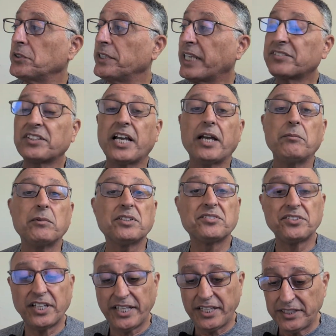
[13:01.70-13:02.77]
next time, let's
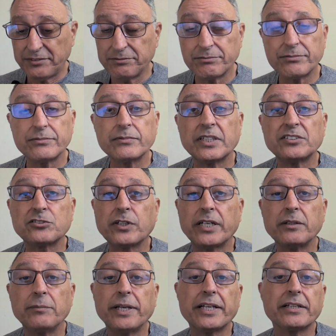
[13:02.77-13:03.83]
try to
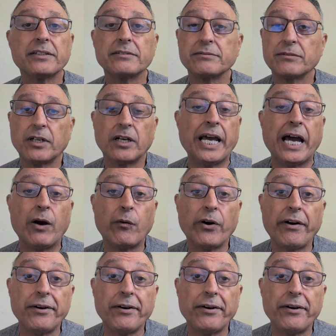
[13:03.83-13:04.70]
make it an hour.